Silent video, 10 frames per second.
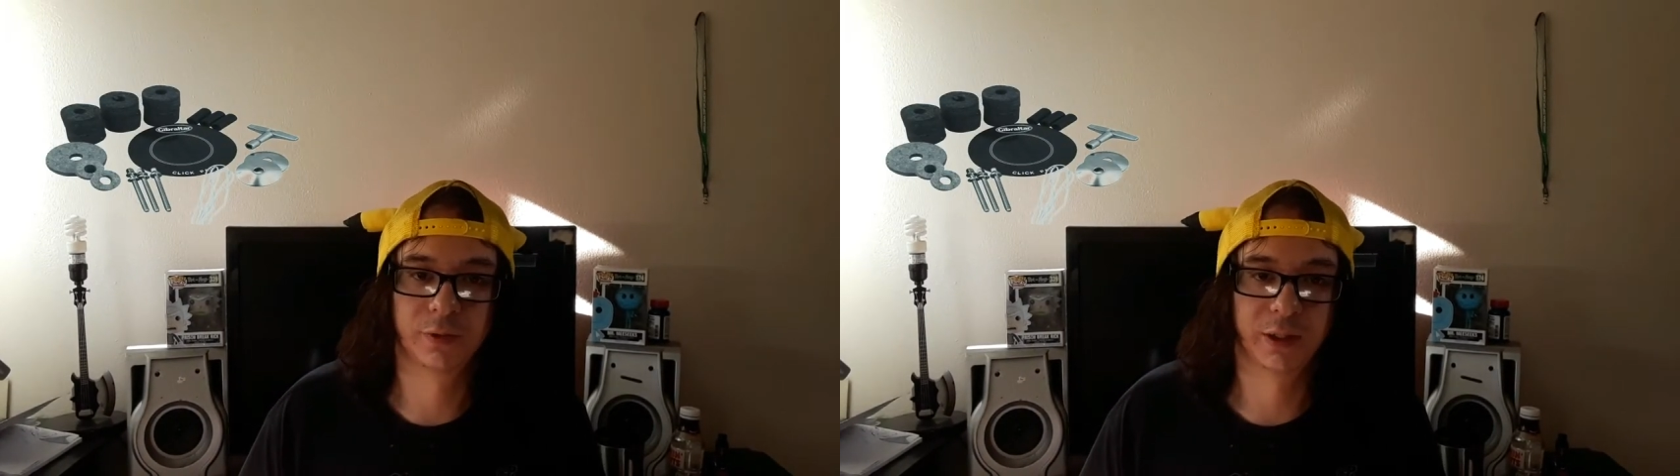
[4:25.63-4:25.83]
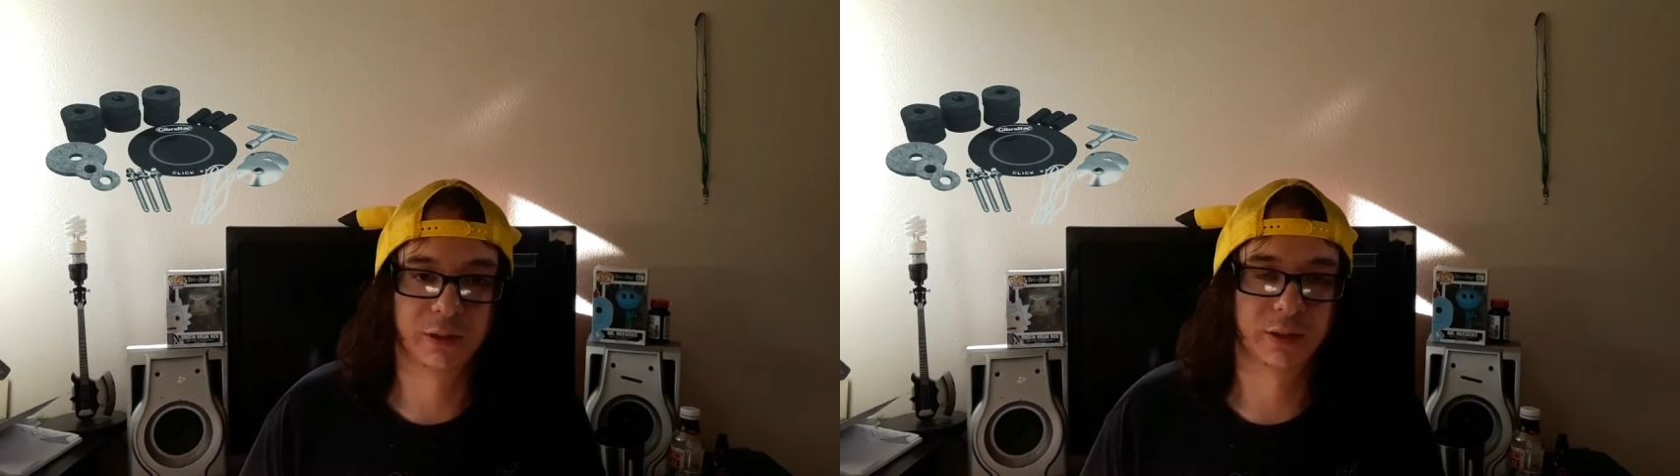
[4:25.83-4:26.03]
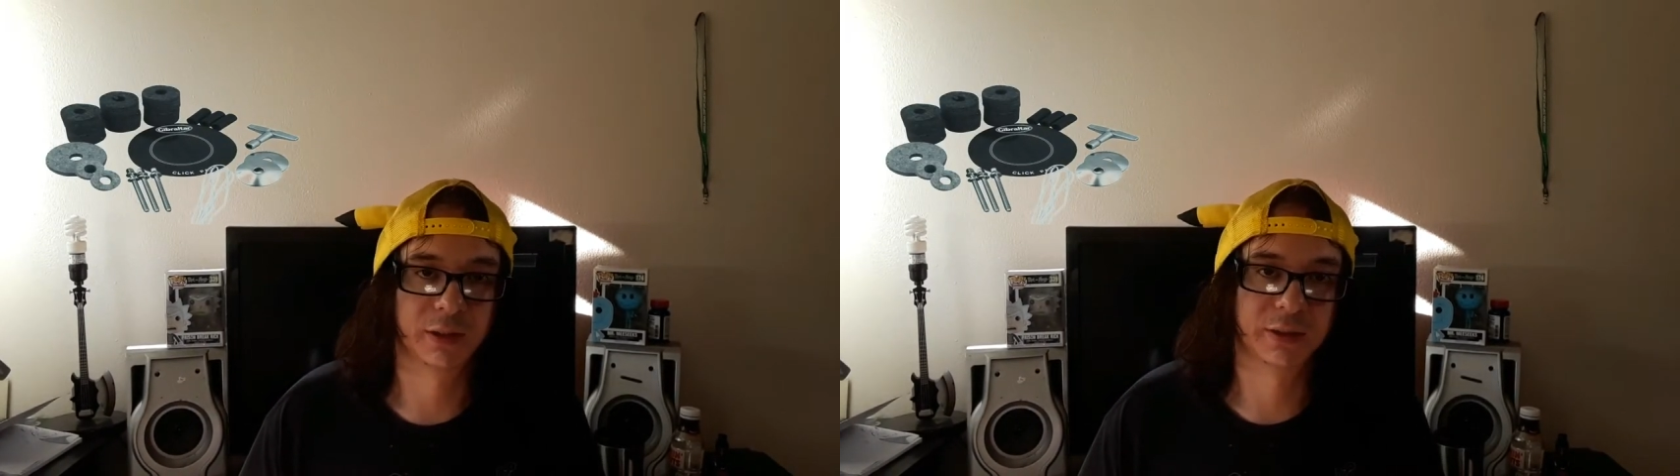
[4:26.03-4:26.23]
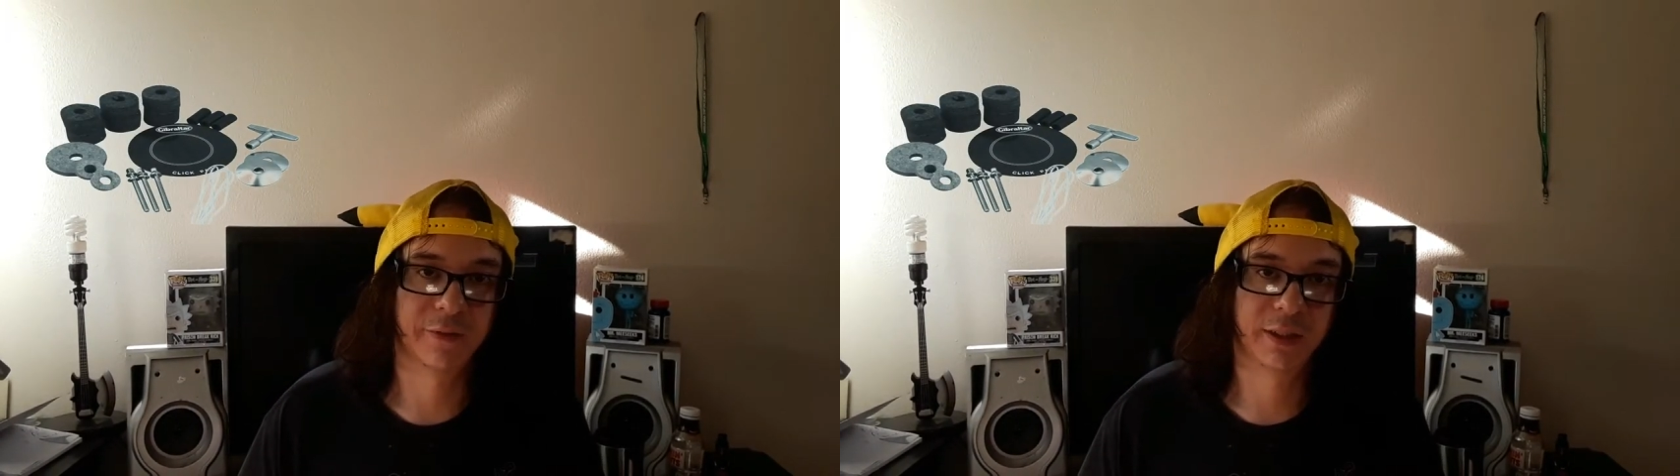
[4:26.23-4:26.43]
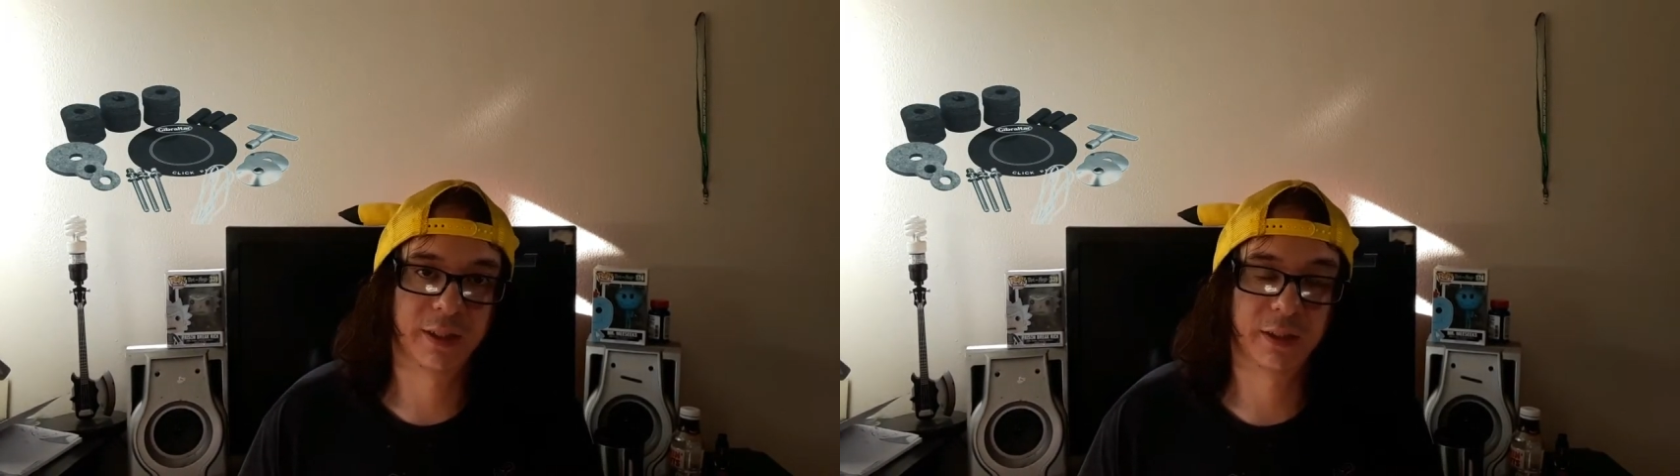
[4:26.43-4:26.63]
It is uh,
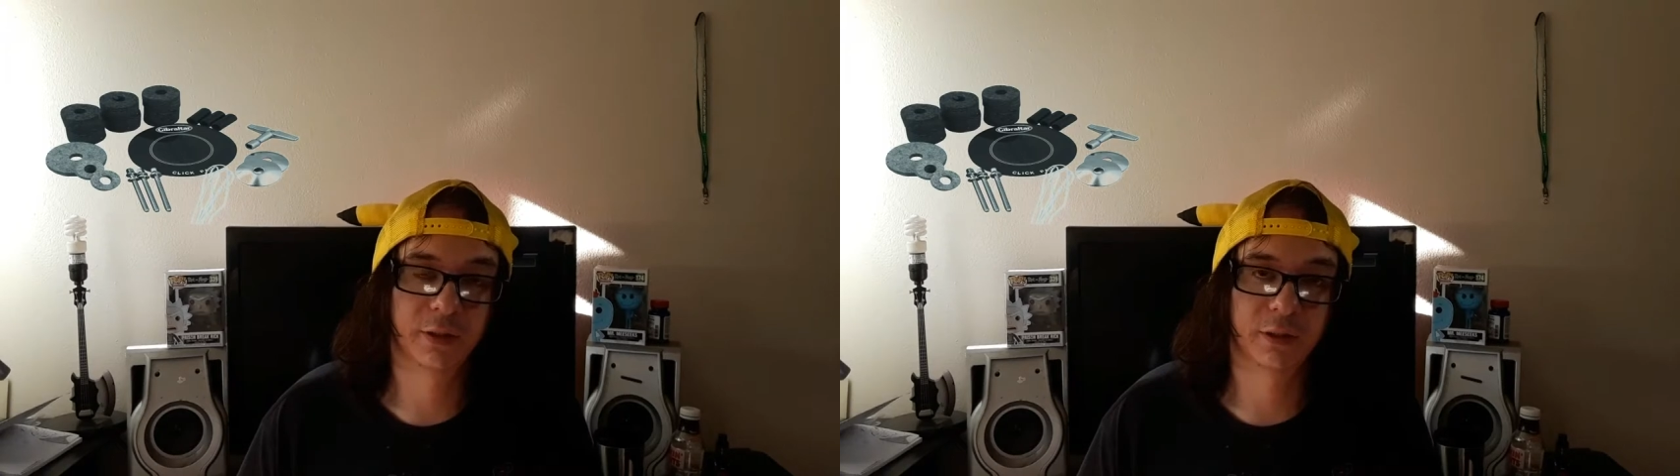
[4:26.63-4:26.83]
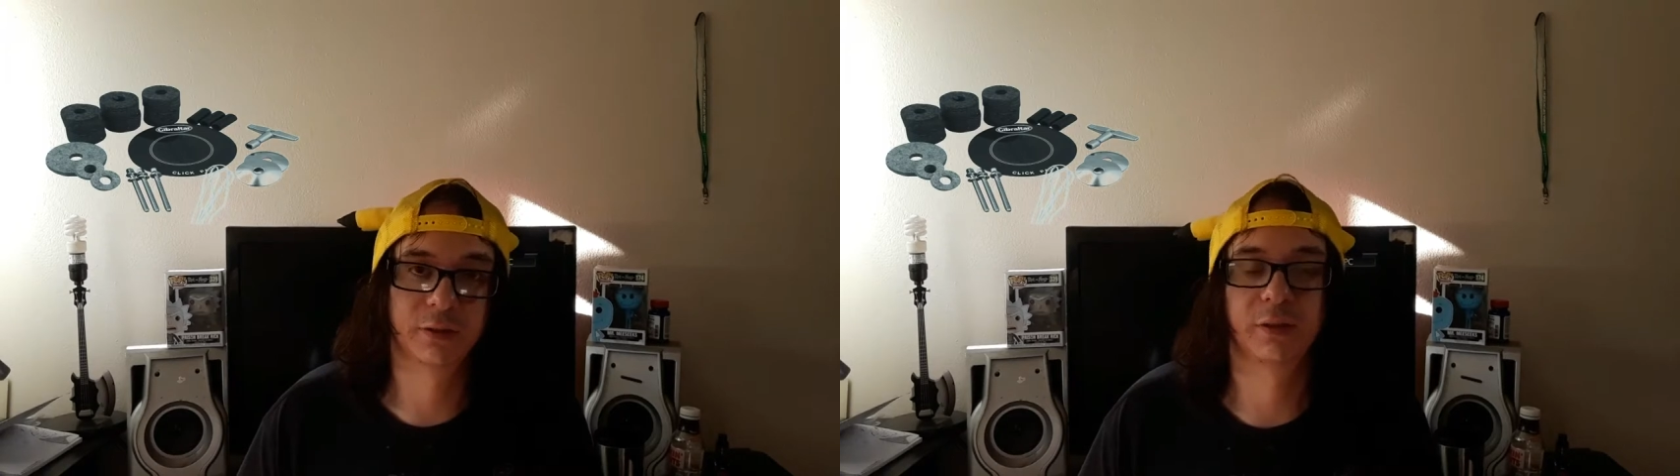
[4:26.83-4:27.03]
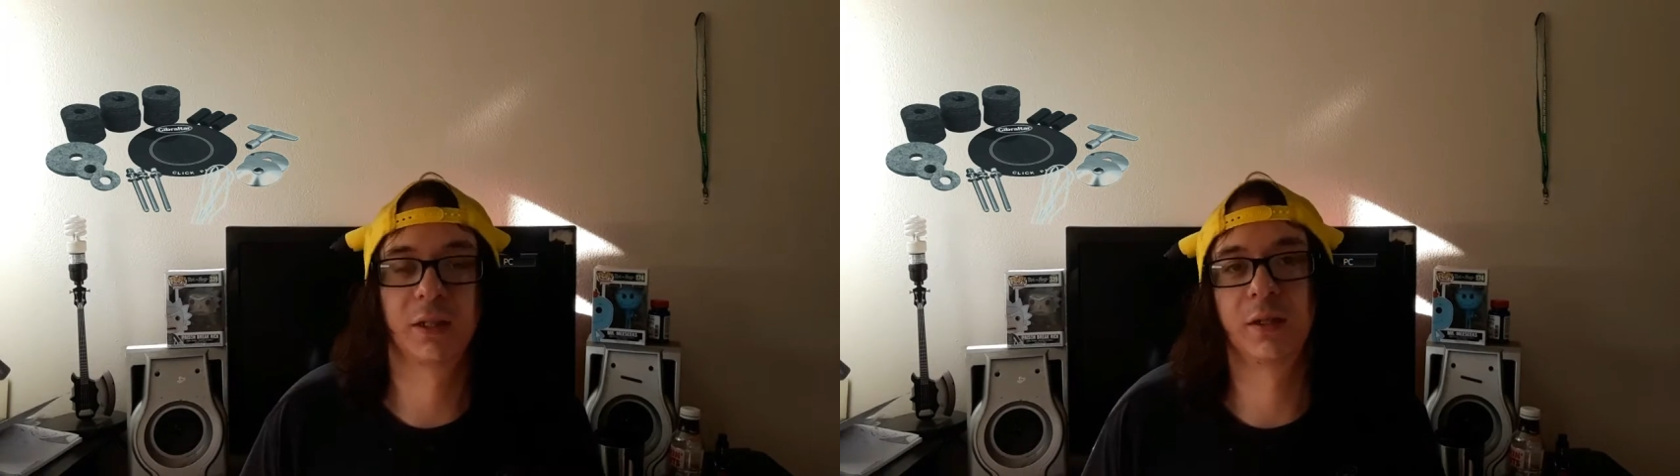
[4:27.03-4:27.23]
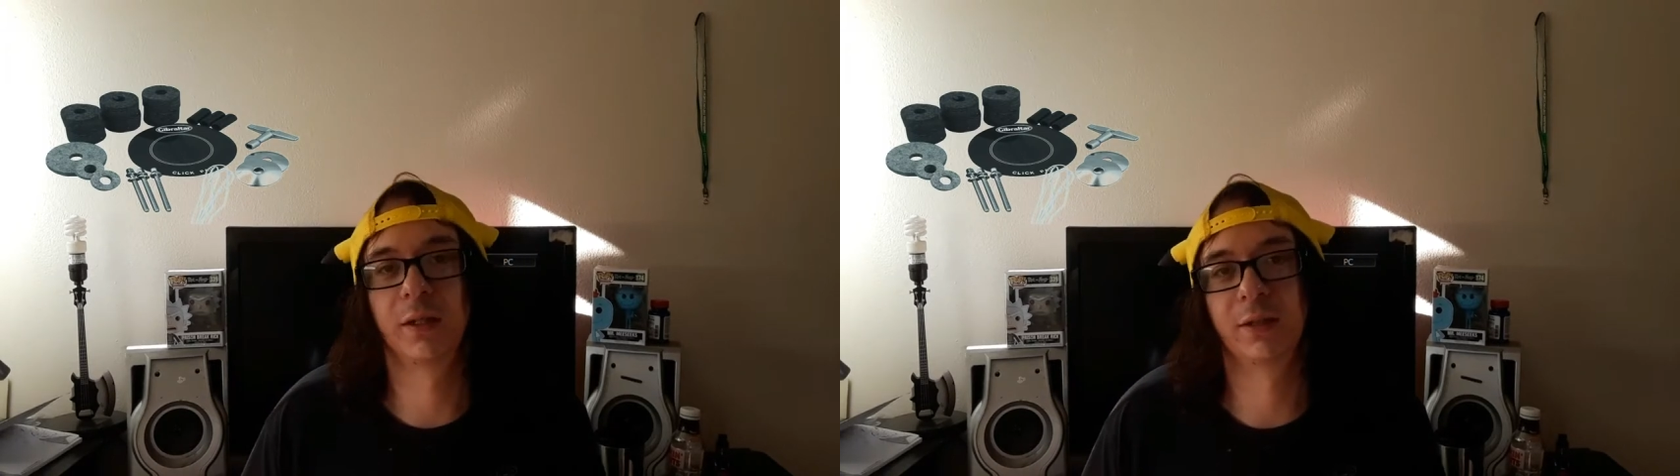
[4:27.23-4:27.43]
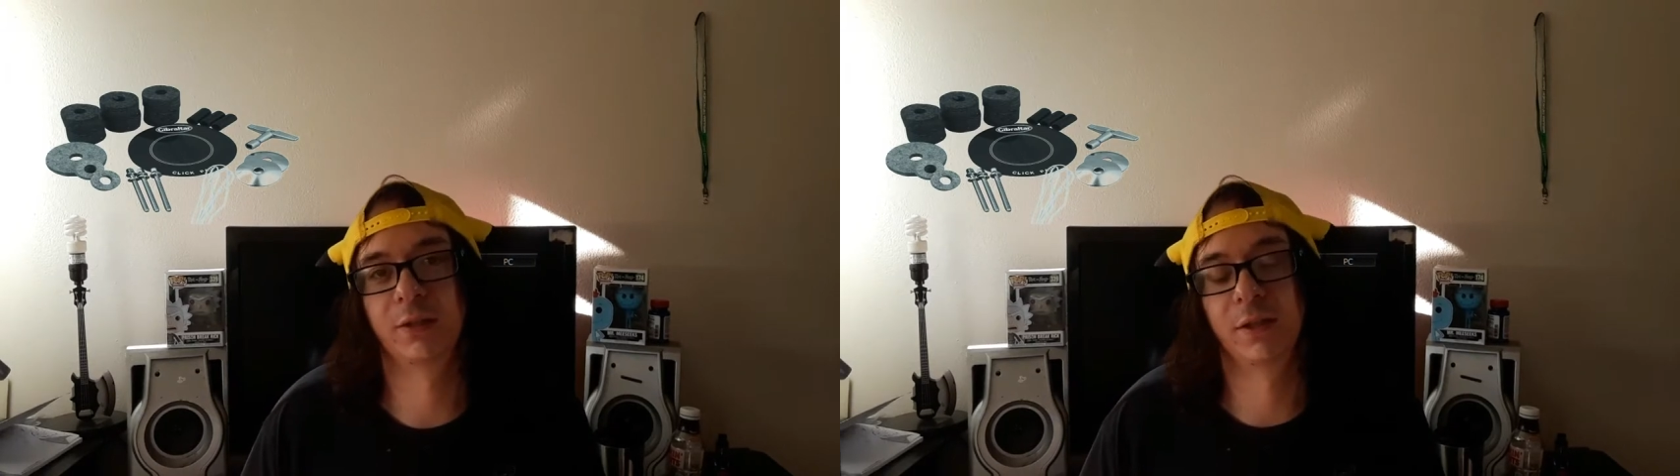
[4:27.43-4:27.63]

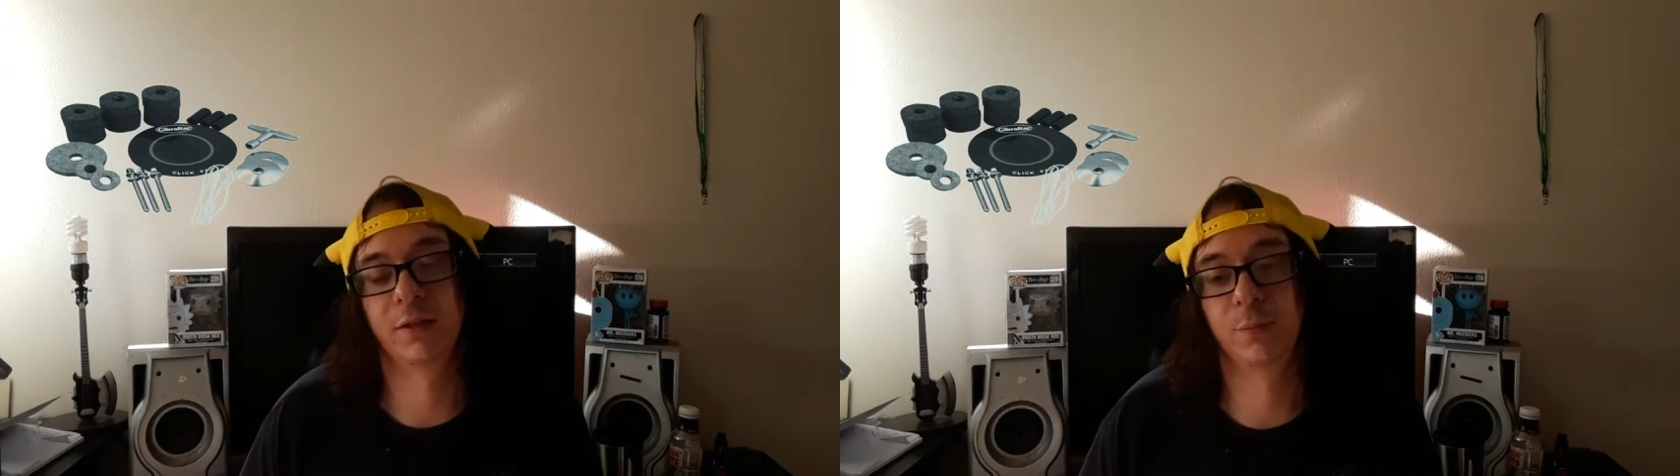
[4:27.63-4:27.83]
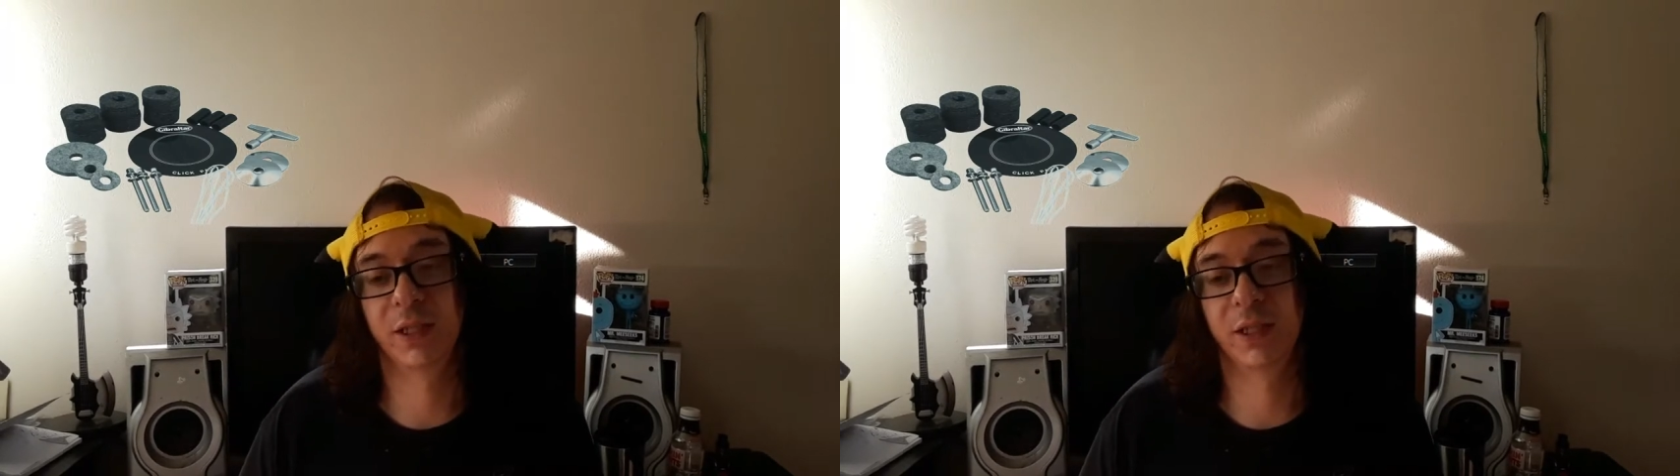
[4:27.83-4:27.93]
$17.99.